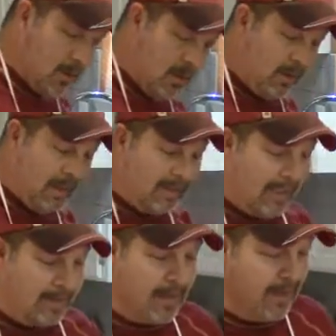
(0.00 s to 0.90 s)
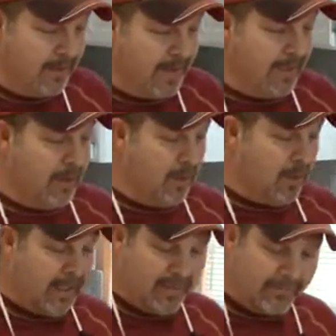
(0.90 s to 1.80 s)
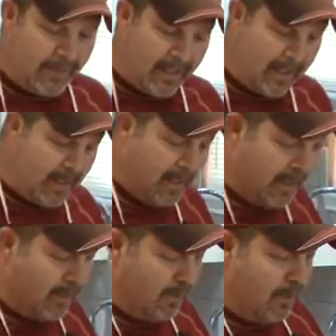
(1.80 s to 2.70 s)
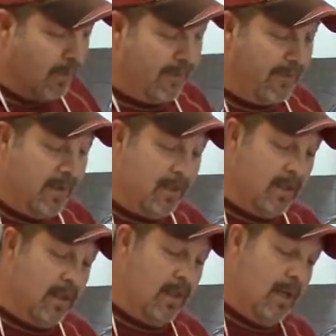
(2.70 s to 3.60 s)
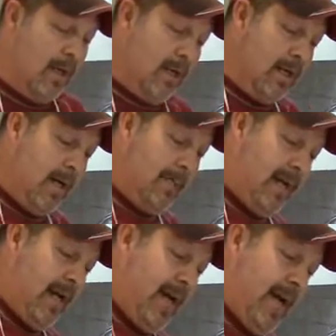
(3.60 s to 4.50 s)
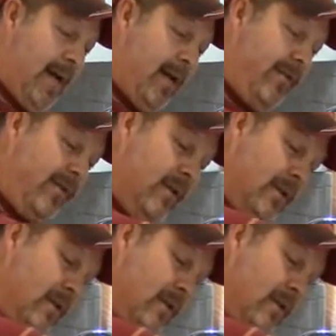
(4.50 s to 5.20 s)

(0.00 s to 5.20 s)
We're going to let that butter and that oil get friendly with a cup and a half